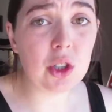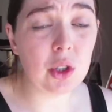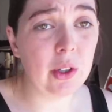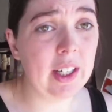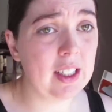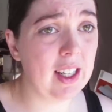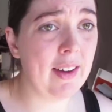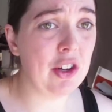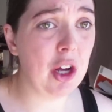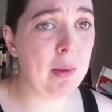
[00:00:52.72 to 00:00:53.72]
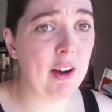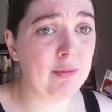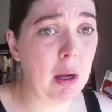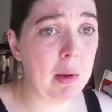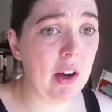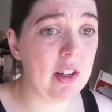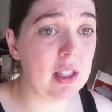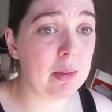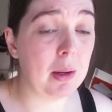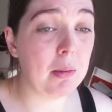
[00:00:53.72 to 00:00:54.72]
sure yet because I haven't heard back from my
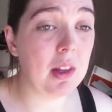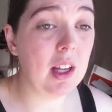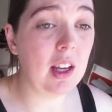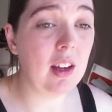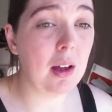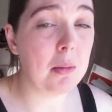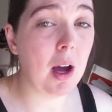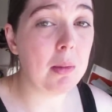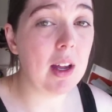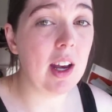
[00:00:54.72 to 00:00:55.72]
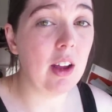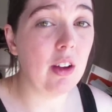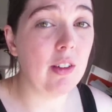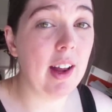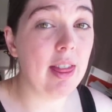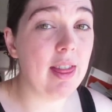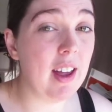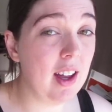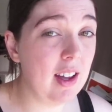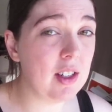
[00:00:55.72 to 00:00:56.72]
parents, but I'm thinking I might be heading around
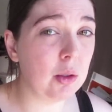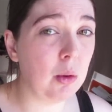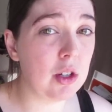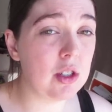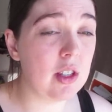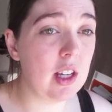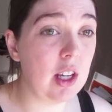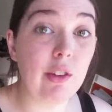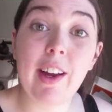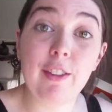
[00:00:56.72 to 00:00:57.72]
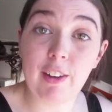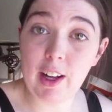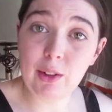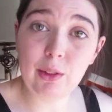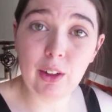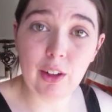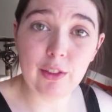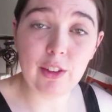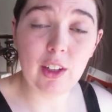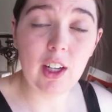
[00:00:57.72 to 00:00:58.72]
there to watch the grand final of
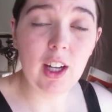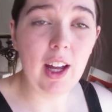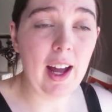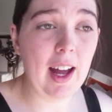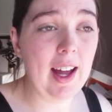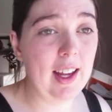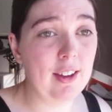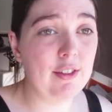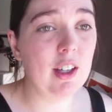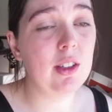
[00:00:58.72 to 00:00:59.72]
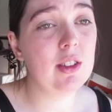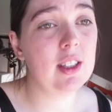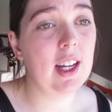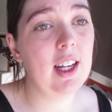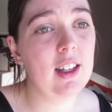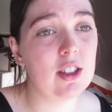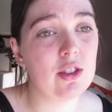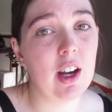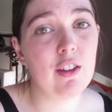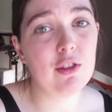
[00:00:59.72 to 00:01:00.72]
AFL today,
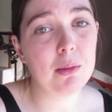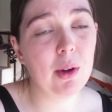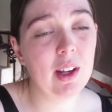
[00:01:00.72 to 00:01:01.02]
Australian Football